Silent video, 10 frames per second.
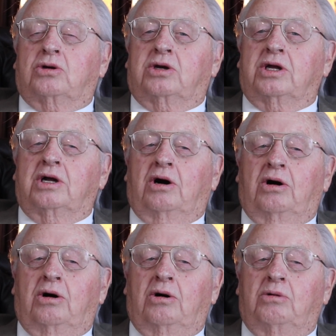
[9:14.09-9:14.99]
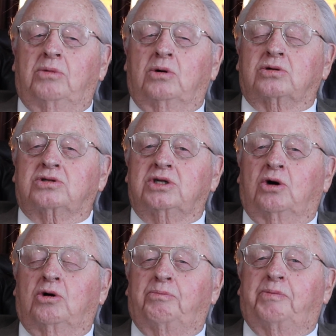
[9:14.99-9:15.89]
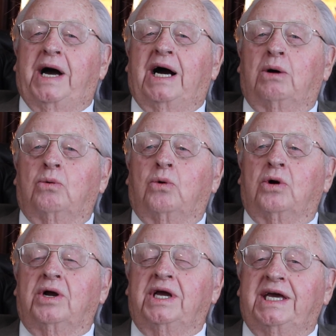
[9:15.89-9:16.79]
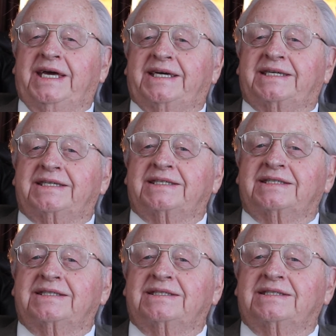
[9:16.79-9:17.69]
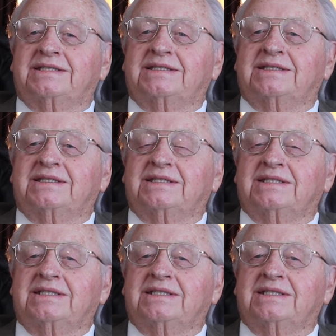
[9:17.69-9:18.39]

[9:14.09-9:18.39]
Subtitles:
can almost know about where he is